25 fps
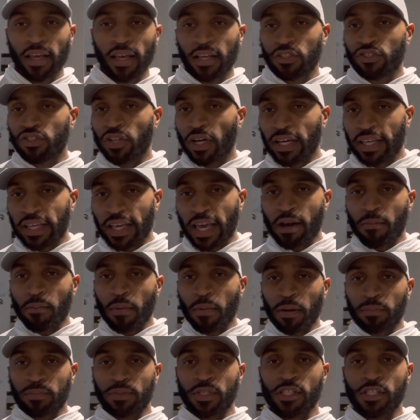trying to get them
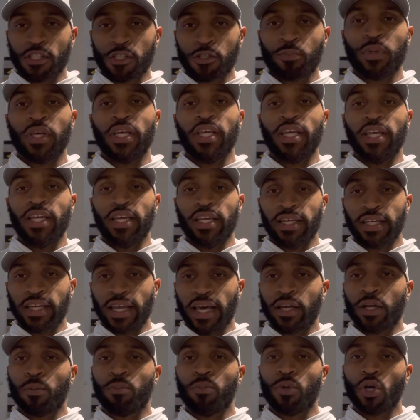up to speed,
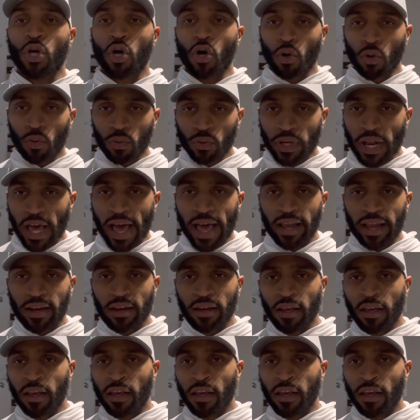letting them know that,